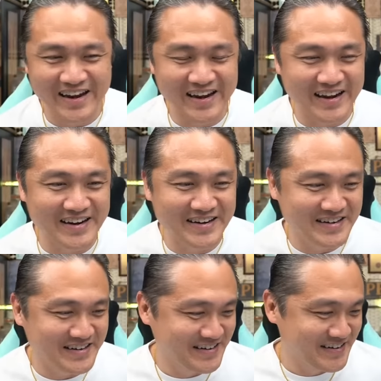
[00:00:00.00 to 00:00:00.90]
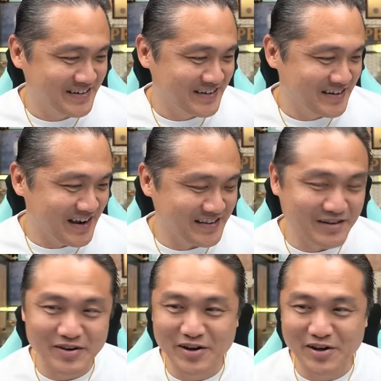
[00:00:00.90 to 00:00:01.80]
And I
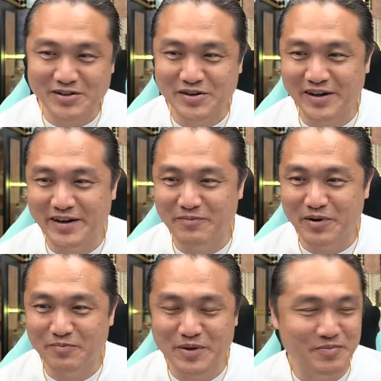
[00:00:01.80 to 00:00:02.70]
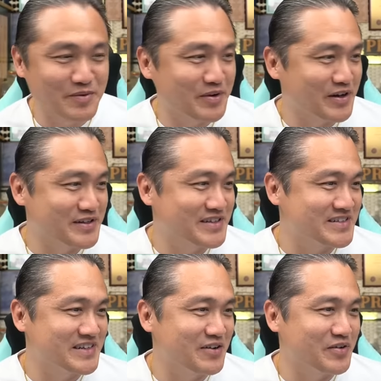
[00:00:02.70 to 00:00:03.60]
think we lost quite a number of people because
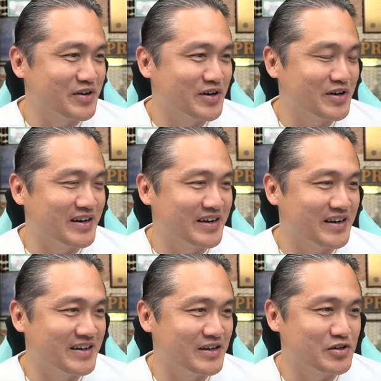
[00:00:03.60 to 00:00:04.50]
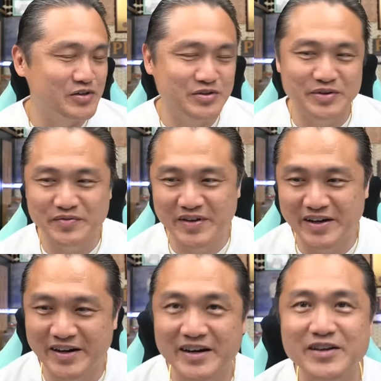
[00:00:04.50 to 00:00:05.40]
just now we got issues with
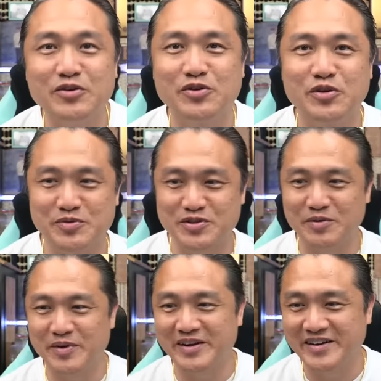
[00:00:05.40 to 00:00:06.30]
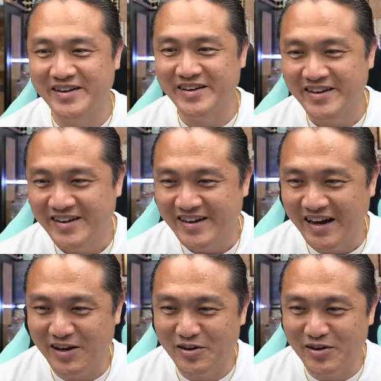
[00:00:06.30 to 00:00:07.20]
the YouTube streaming.
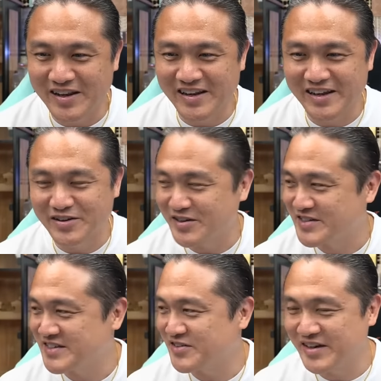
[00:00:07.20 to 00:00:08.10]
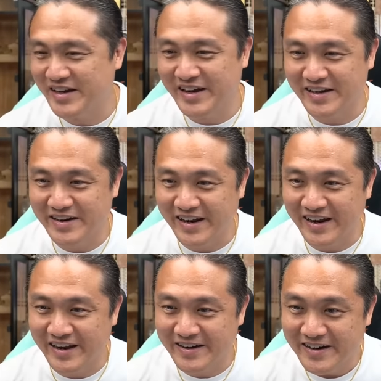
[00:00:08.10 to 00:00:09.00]
Hello, Lily, good to see you again.
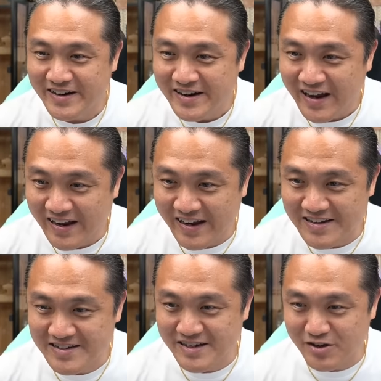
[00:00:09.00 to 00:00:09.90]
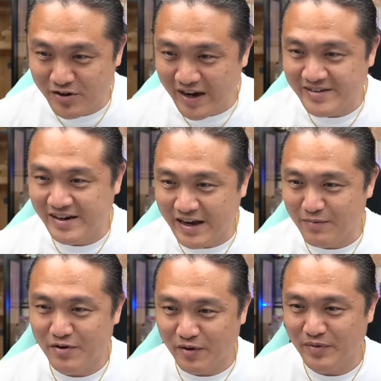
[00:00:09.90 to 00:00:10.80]
And I can see you guys are
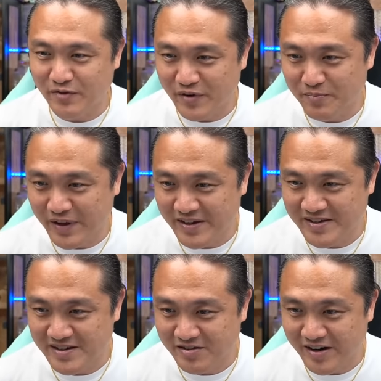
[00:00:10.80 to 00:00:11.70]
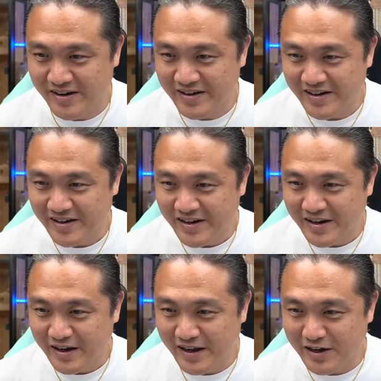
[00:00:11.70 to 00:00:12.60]
coming from different places, right?
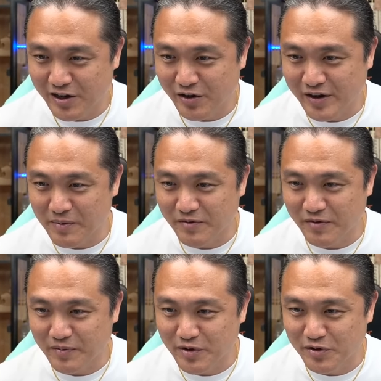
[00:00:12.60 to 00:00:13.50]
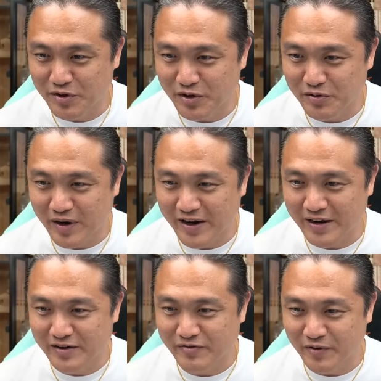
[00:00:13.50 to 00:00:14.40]
Leo coming from YouTube,
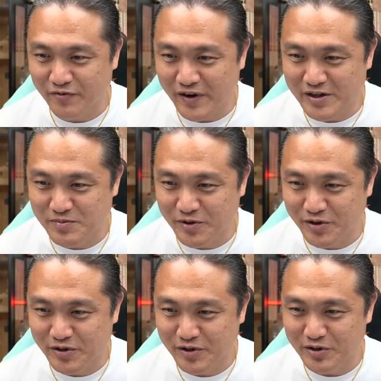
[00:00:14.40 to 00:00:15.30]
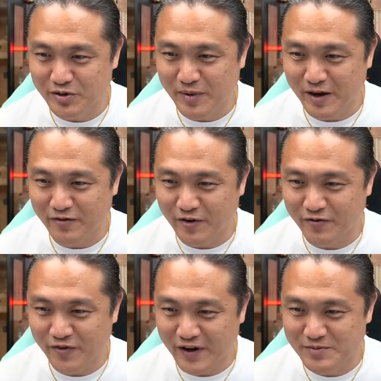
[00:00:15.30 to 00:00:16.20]
Ryan from Facebook, Luba
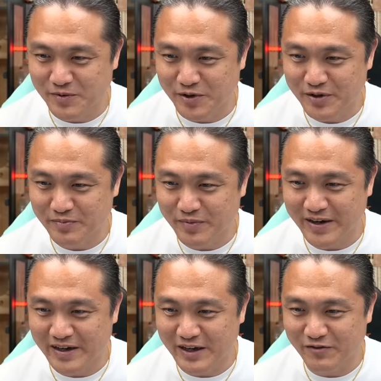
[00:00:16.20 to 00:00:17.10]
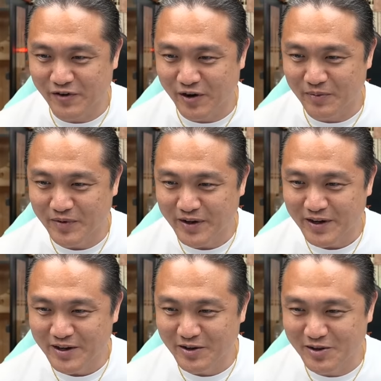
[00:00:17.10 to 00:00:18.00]
from Facebook, Brandy from
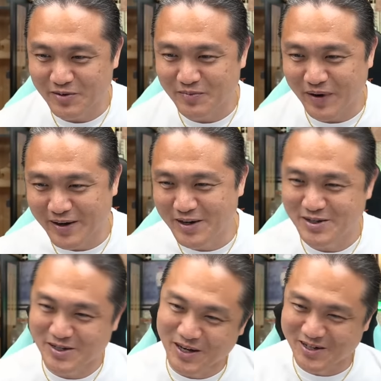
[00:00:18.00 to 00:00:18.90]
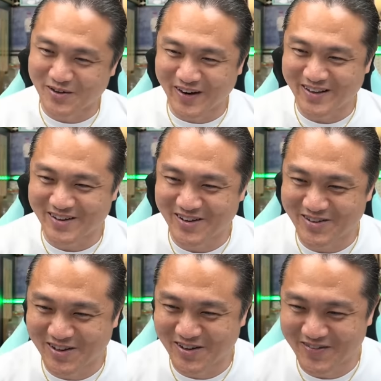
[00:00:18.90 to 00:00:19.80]
YouTube. Brandy switched over to
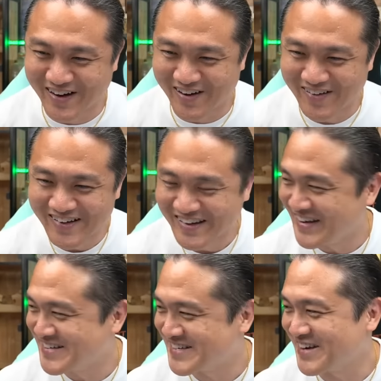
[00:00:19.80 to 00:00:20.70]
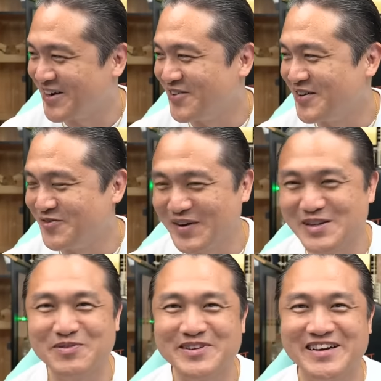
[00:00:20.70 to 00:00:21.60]
YouTube now instead of
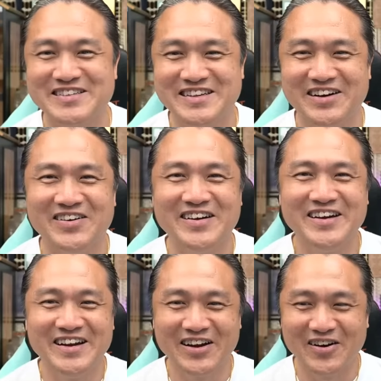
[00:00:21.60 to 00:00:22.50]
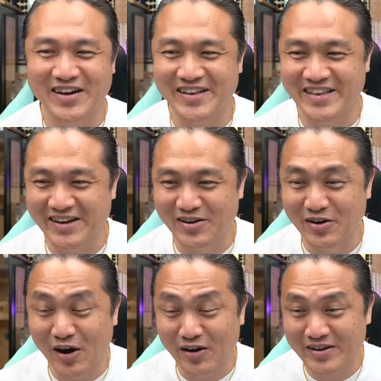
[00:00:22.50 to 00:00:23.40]
Facebook just now. Okay, thank
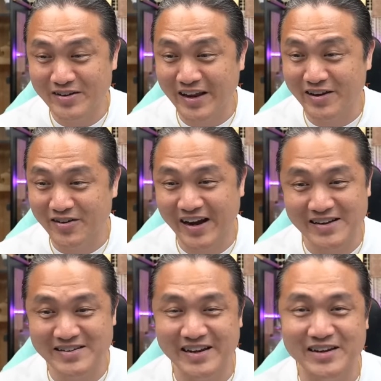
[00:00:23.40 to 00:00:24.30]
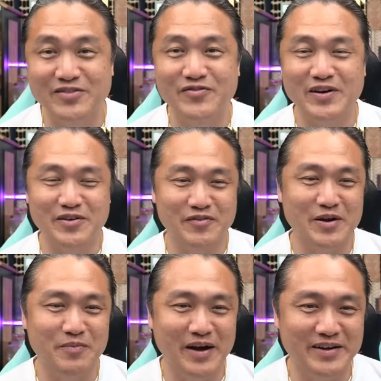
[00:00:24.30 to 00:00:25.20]
you guys. Thank you very,
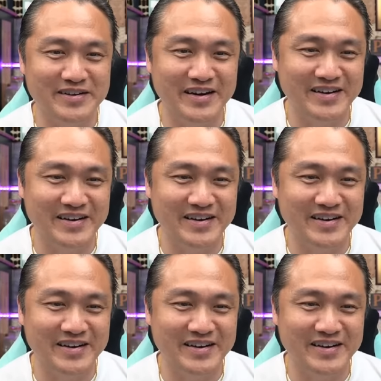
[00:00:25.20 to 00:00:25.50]
very much.